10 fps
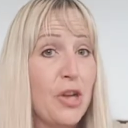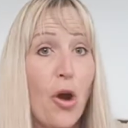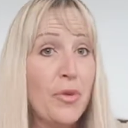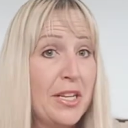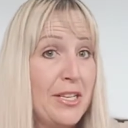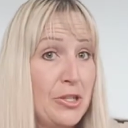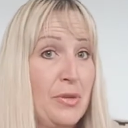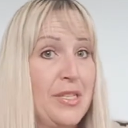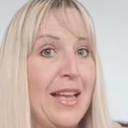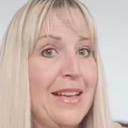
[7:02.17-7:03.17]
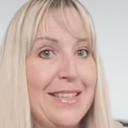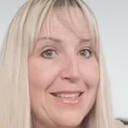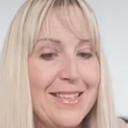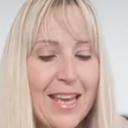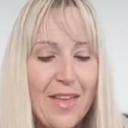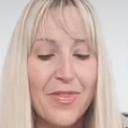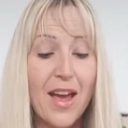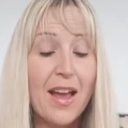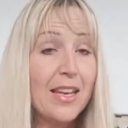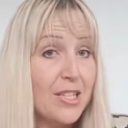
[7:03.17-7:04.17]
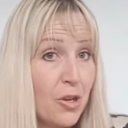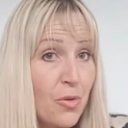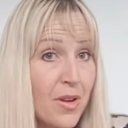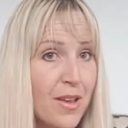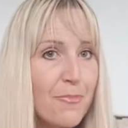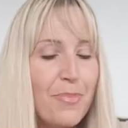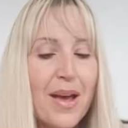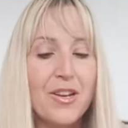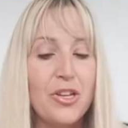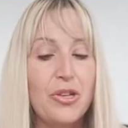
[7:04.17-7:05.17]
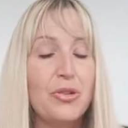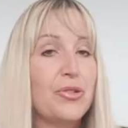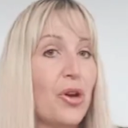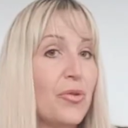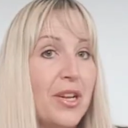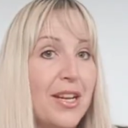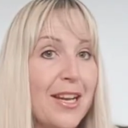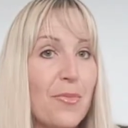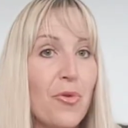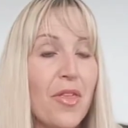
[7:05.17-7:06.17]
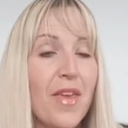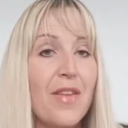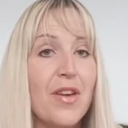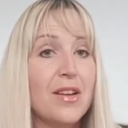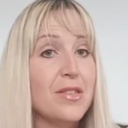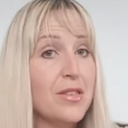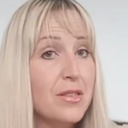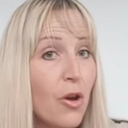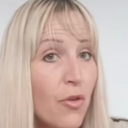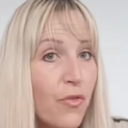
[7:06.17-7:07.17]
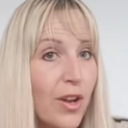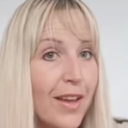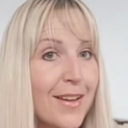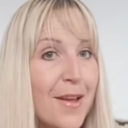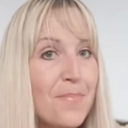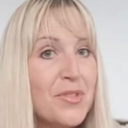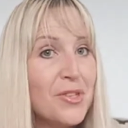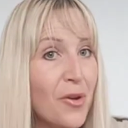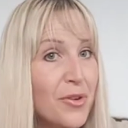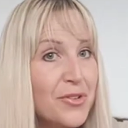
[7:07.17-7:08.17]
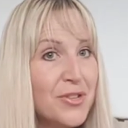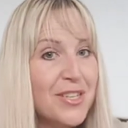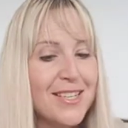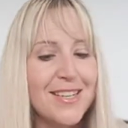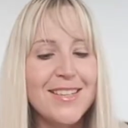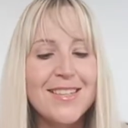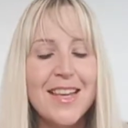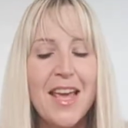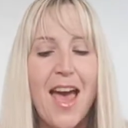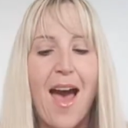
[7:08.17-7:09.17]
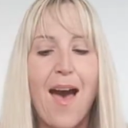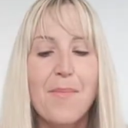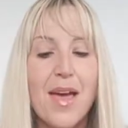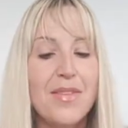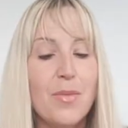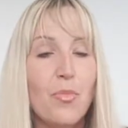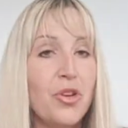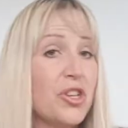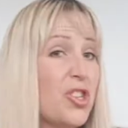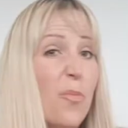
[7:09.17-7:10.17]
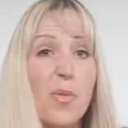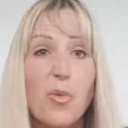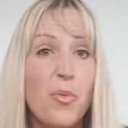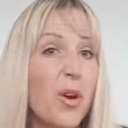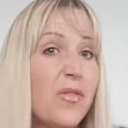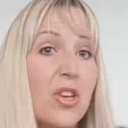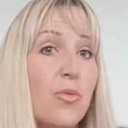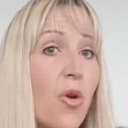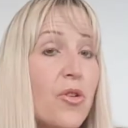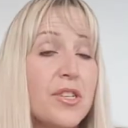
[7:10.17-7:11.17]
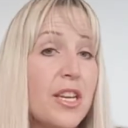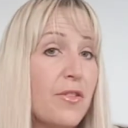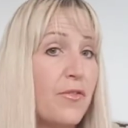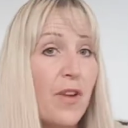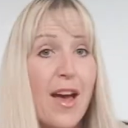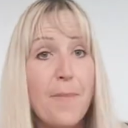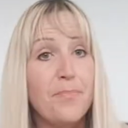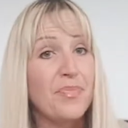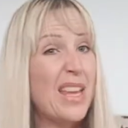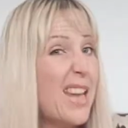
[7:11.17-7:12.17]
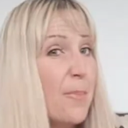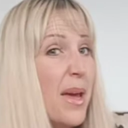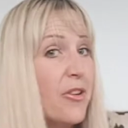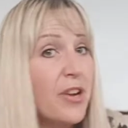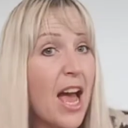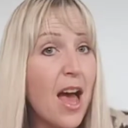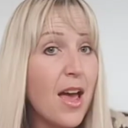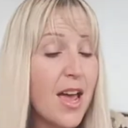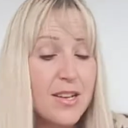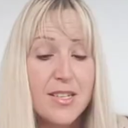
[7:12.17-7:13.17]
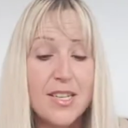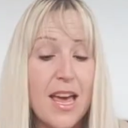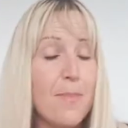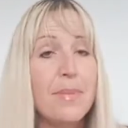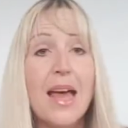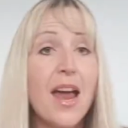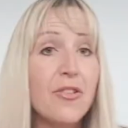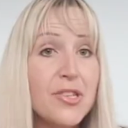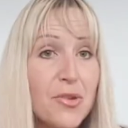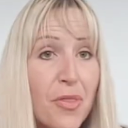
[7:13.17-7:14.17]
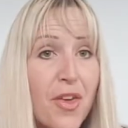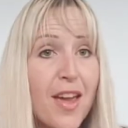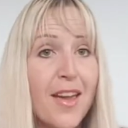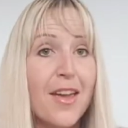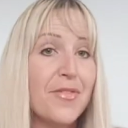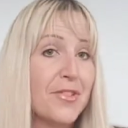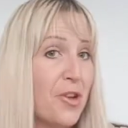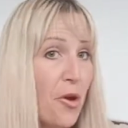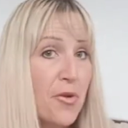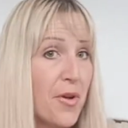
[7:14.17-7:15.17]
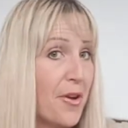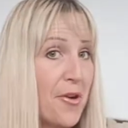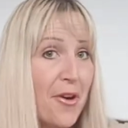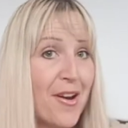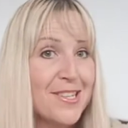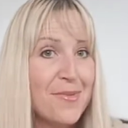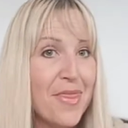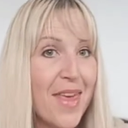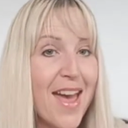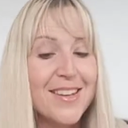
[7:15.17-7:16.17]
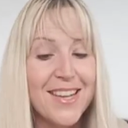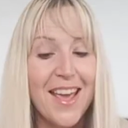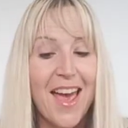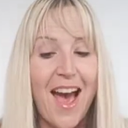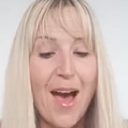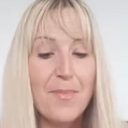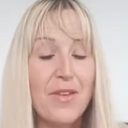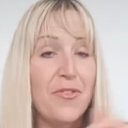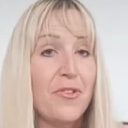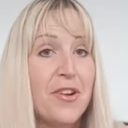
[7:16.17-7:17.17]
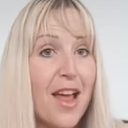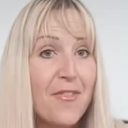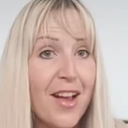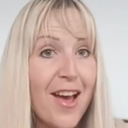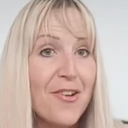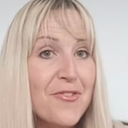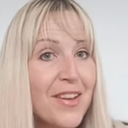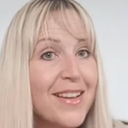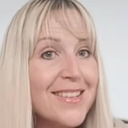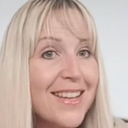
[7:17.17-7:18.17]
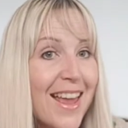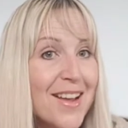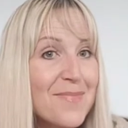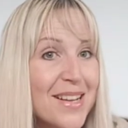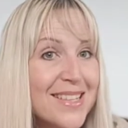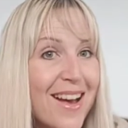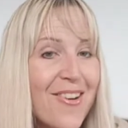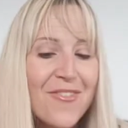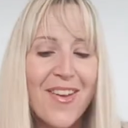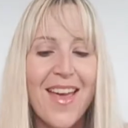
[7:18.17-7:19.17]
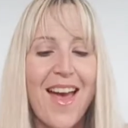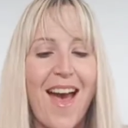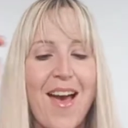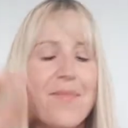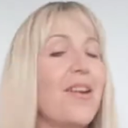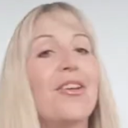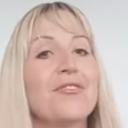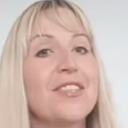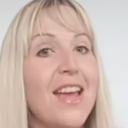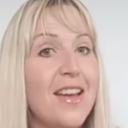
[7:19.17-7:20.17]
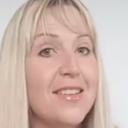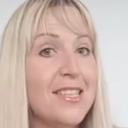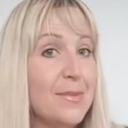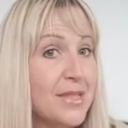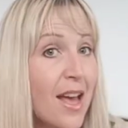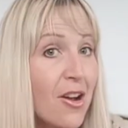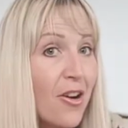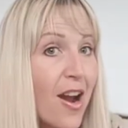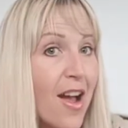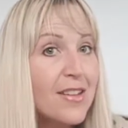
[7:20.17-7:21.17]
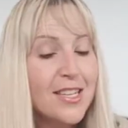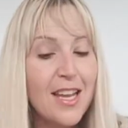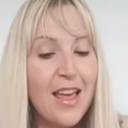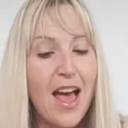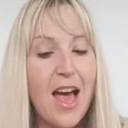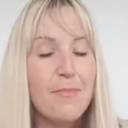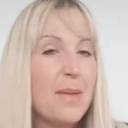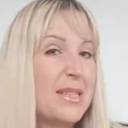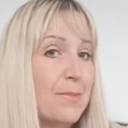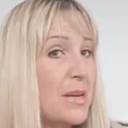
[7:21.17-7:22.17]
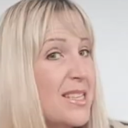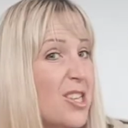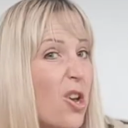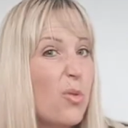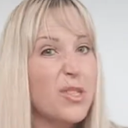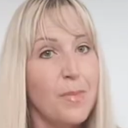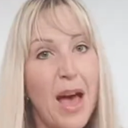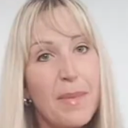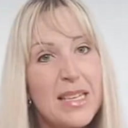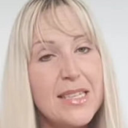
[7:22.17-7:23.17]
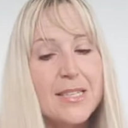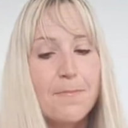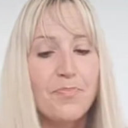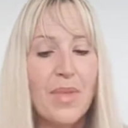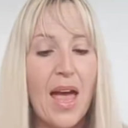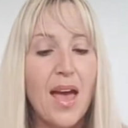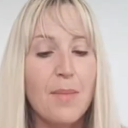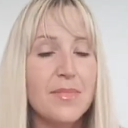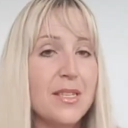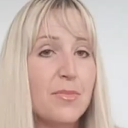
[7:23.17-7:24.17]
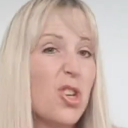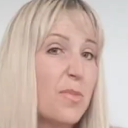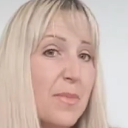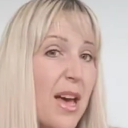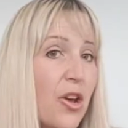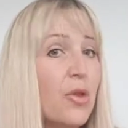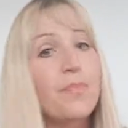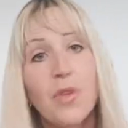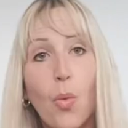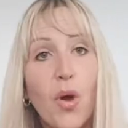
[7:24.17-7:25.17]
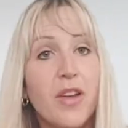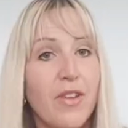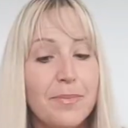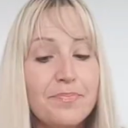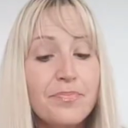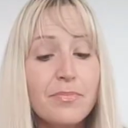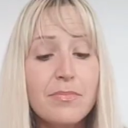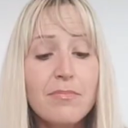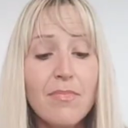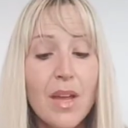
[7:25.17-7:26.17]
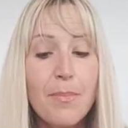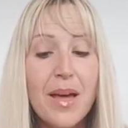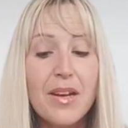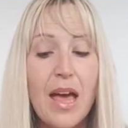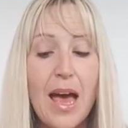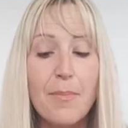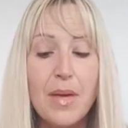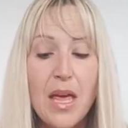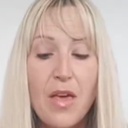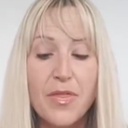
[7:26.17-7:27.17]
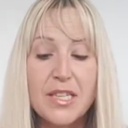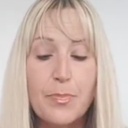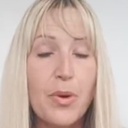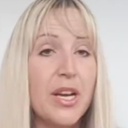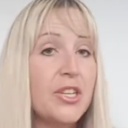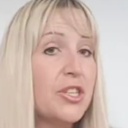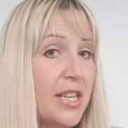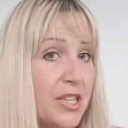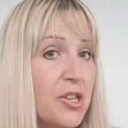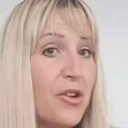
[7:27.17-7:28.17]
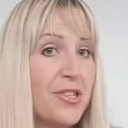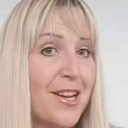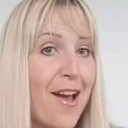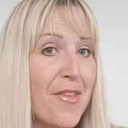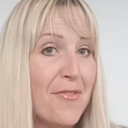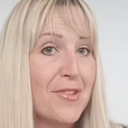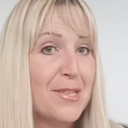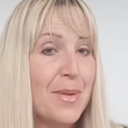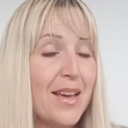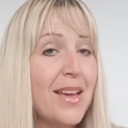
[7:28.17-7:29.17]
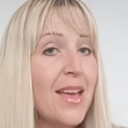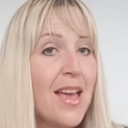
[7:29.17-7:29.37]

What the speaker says: only need 2 slices. They are little, but you don't need any more than that. They are so filling, so nutrient dense, and then you can top them with whatever you want. If nut butter and banana is your thing, go crazy with that. If you're an avocado fiend like myself, I'll often add some sauerkraut, maybe some pesto or some hummus, some chopped tomato, whatever. But this bread, you need to go and check out that recipe.